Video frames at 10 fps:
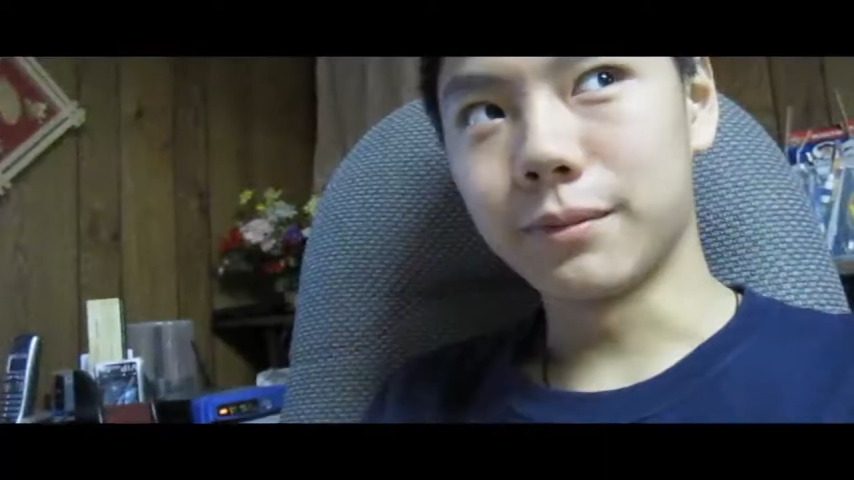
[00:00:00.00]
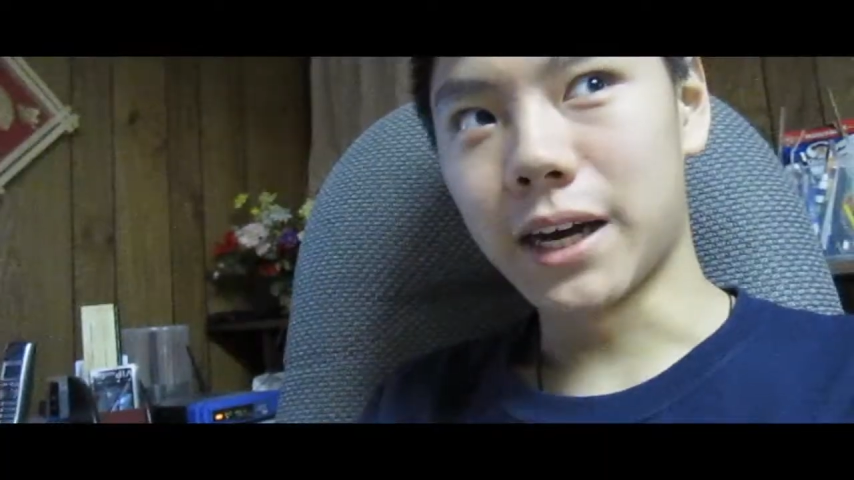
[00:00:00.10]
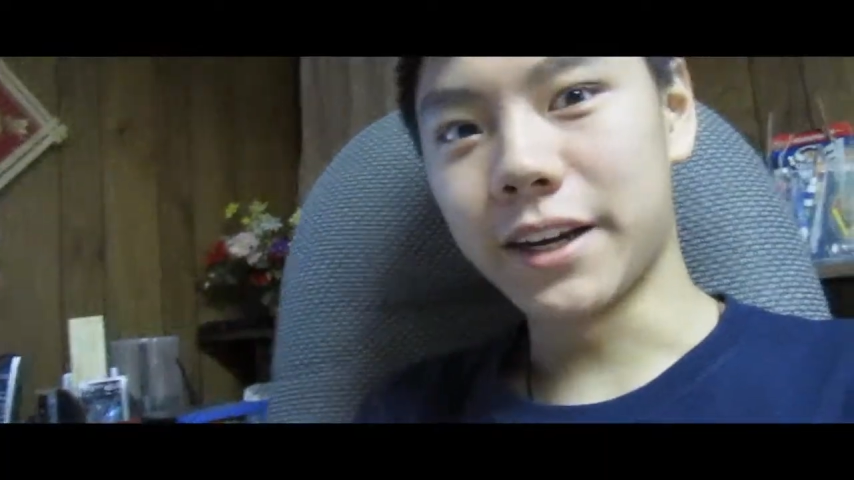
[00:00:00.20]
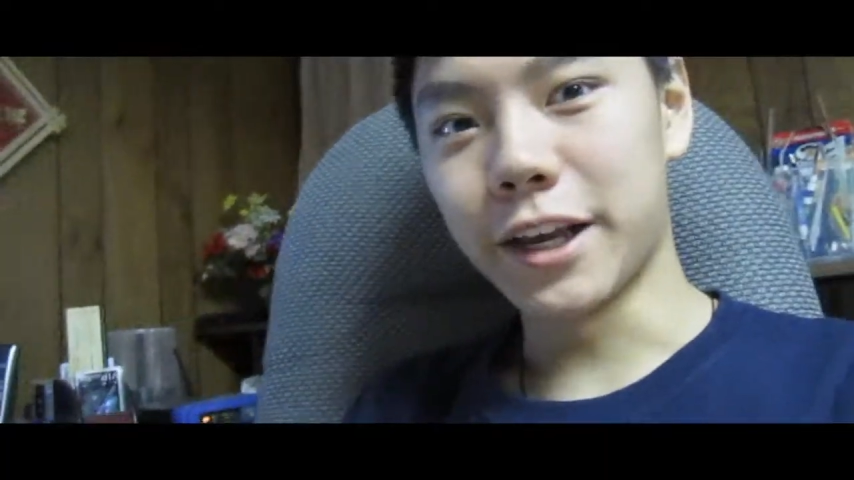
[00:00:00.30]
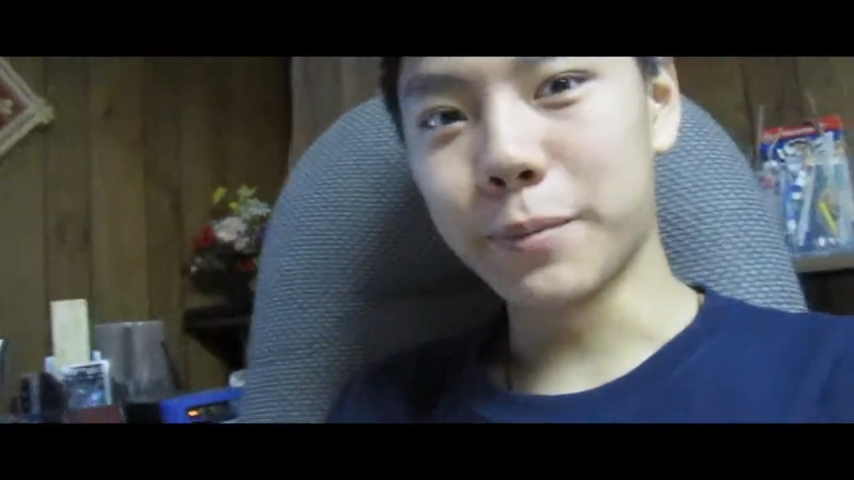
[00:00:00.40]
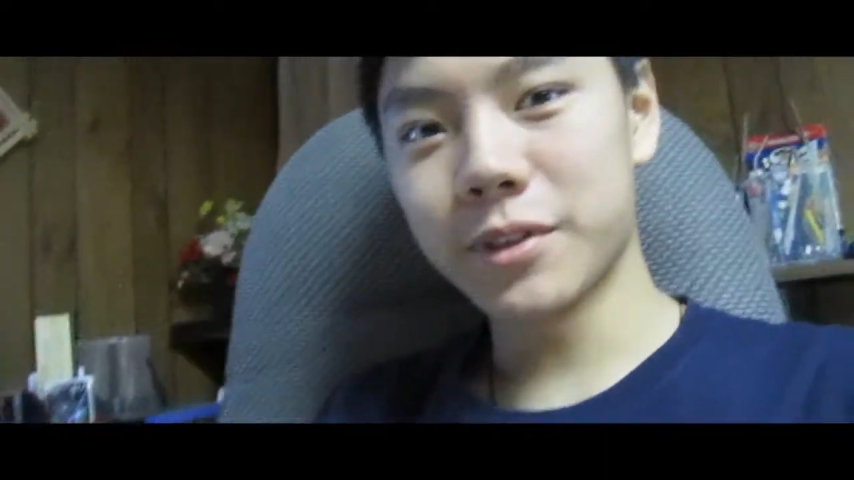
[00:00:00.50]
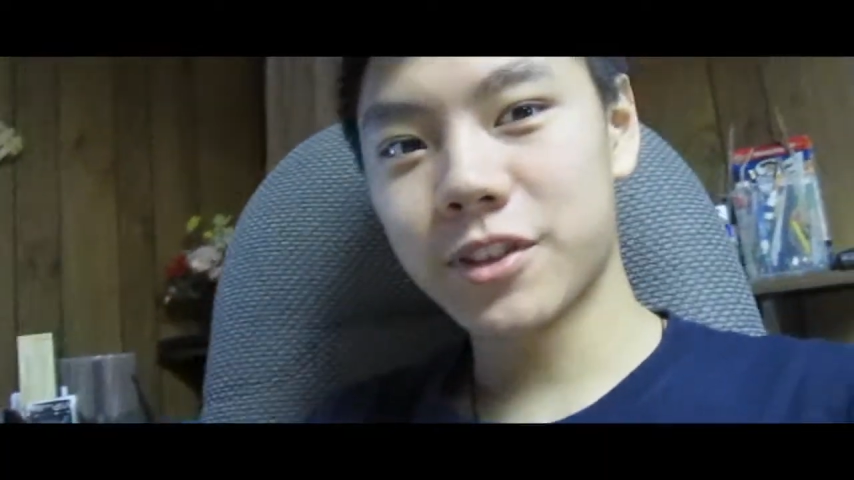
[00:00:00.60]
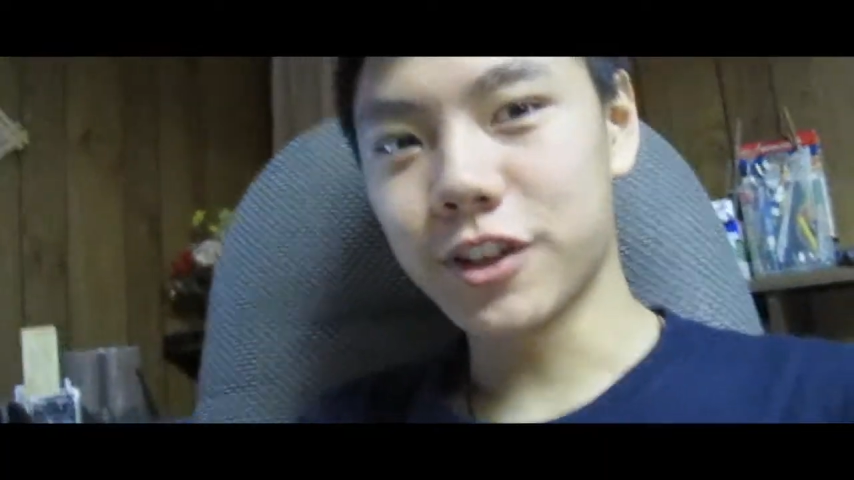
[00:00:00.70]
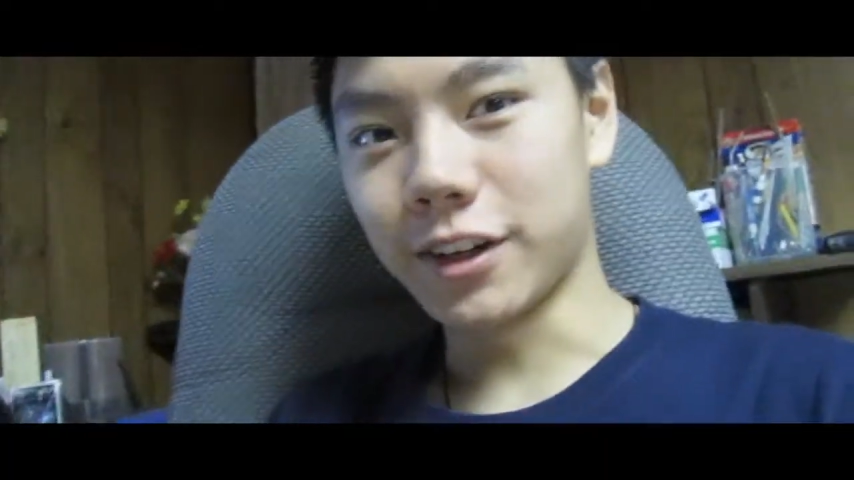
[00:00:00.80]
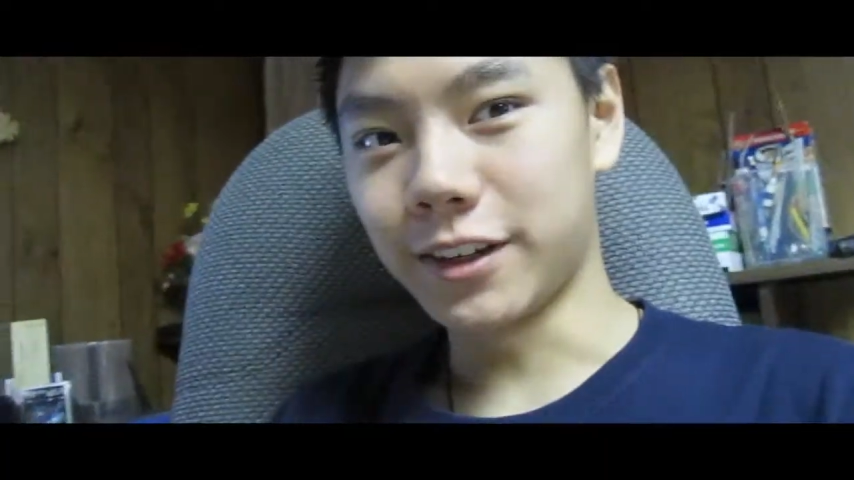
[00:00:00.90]
My name is
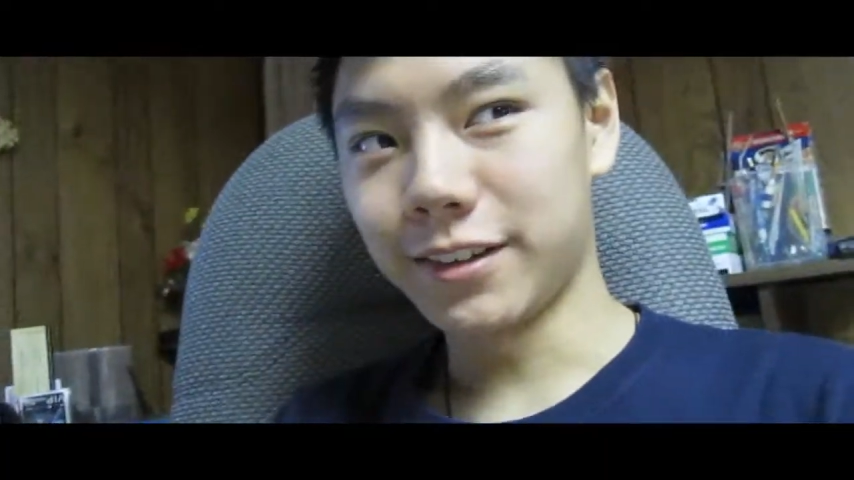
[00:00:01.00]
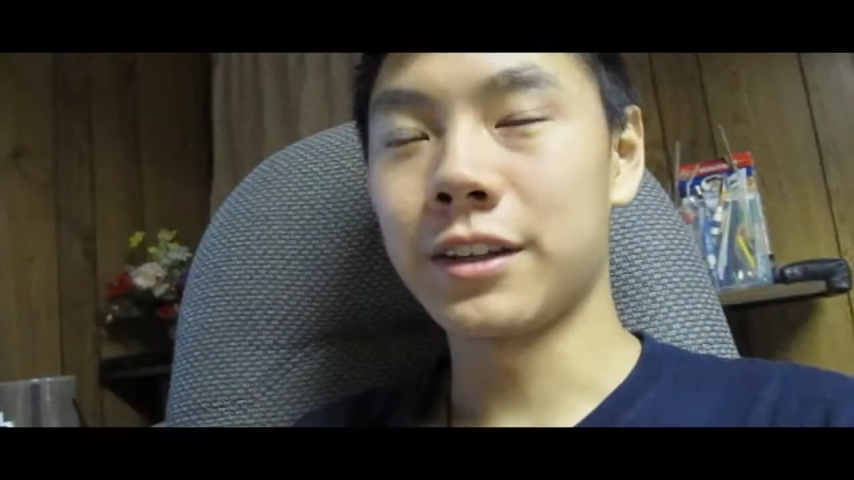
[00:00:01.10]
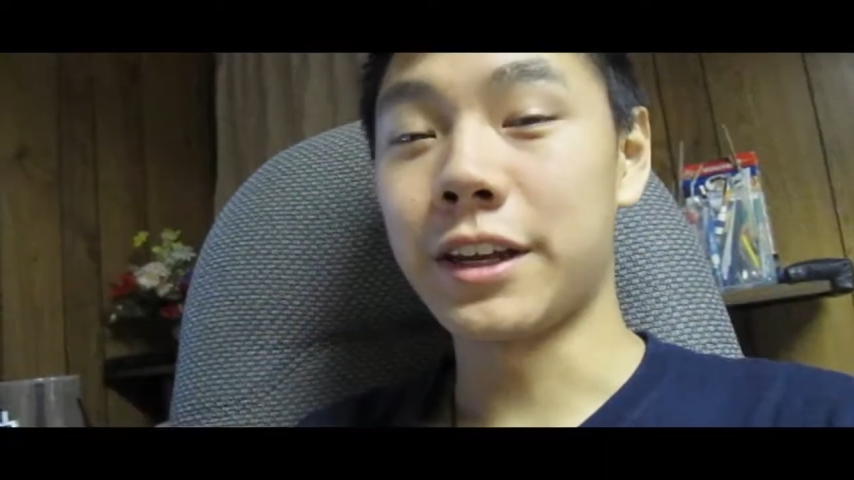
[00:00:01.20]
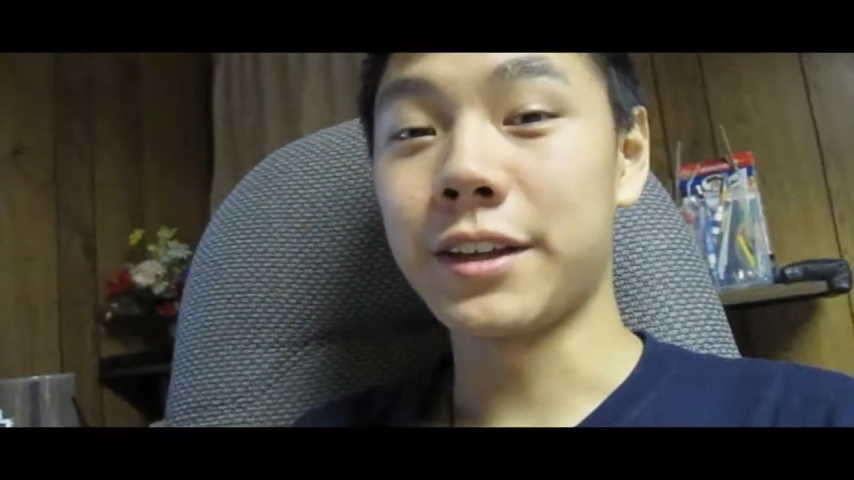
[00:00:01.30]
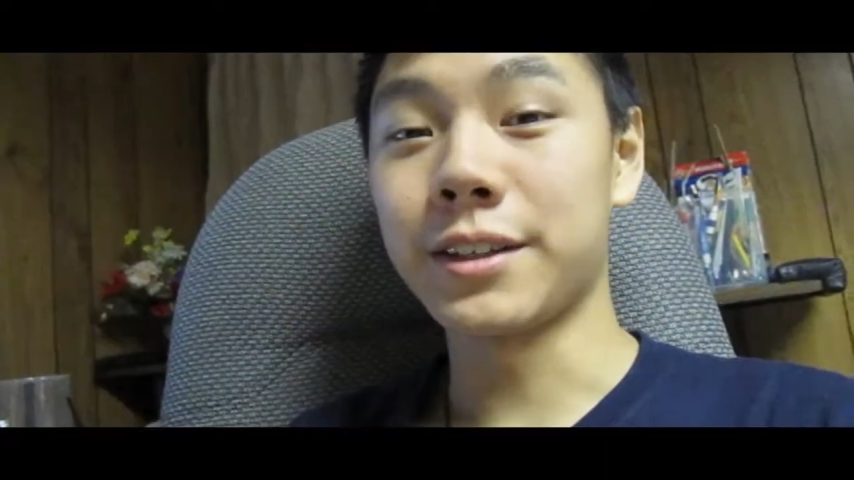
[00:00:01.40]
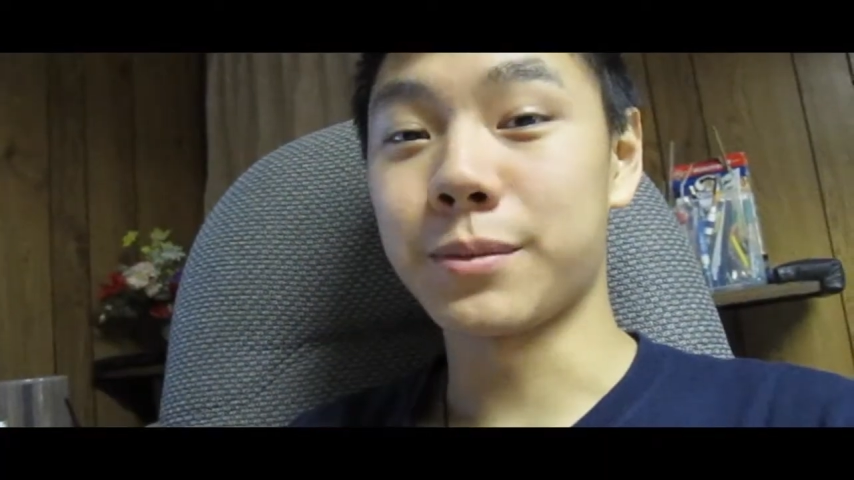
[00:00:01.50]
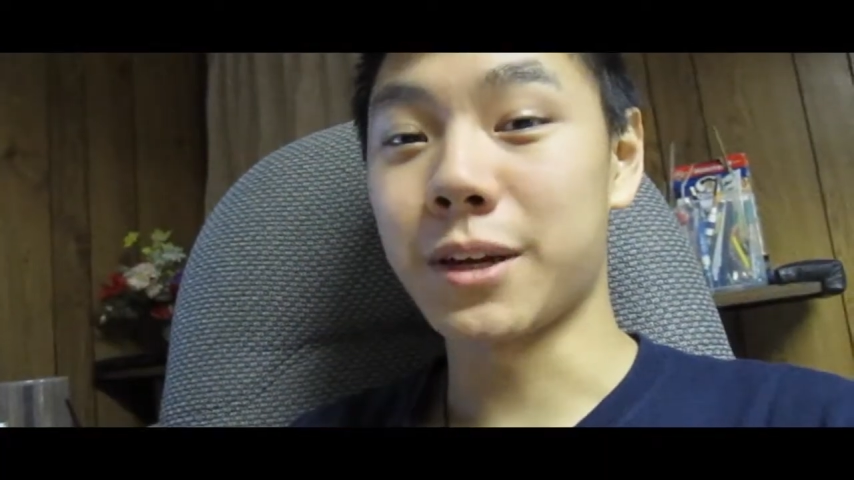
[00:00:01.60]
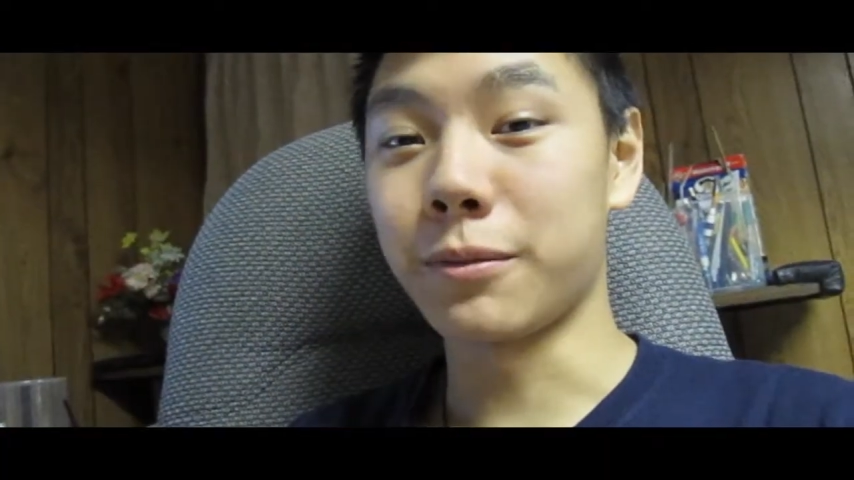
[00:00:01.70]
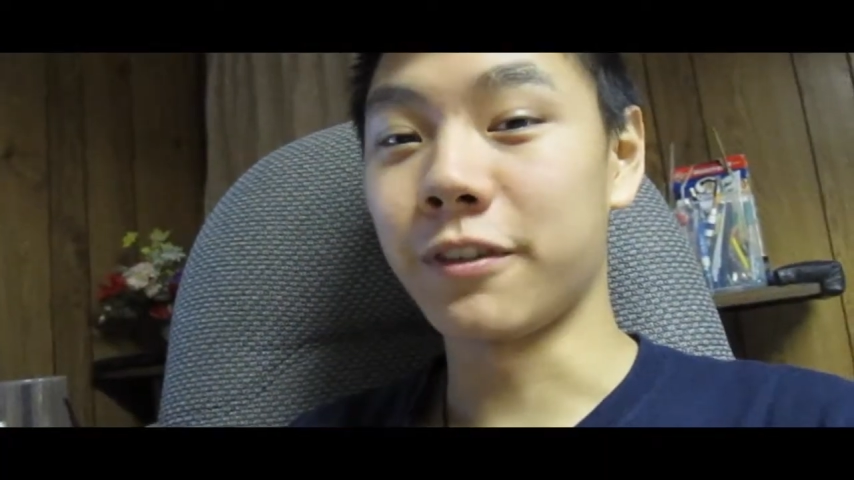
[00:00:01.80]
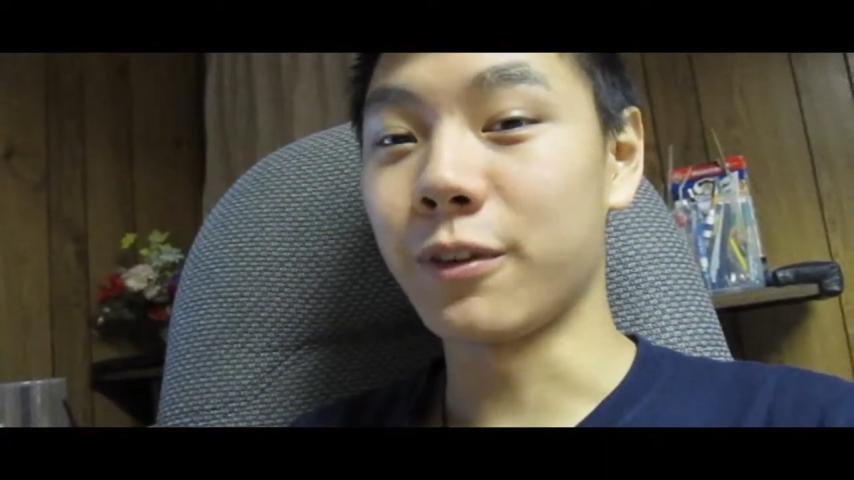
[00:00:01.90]
John. Today is
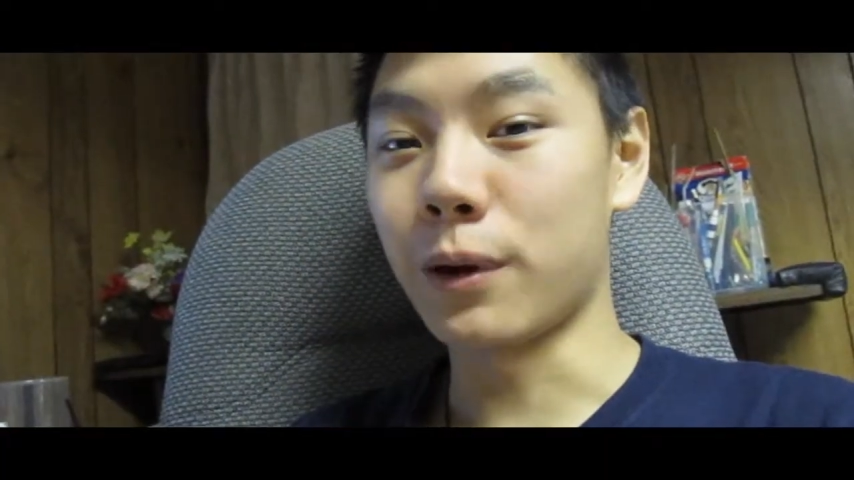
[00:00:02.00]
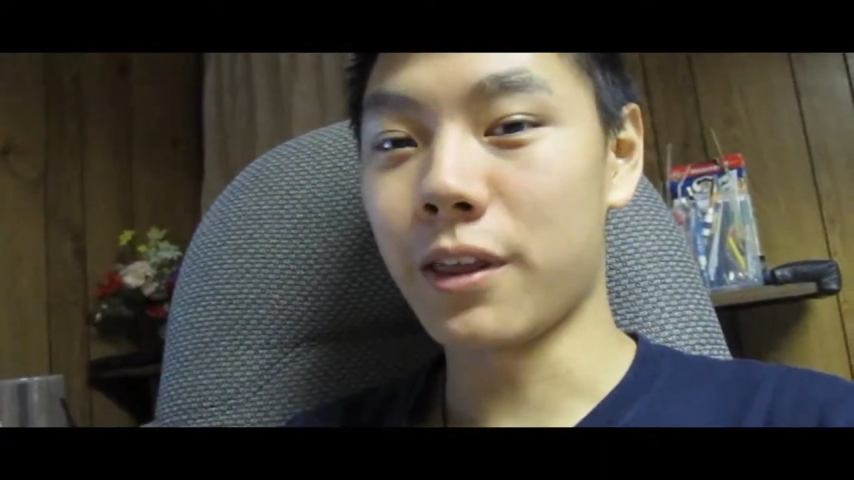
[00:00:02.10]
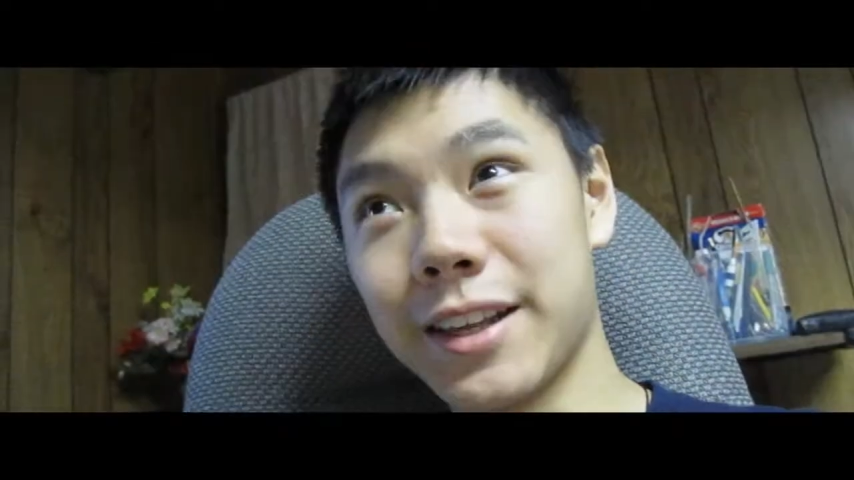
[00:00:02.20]
September 4th.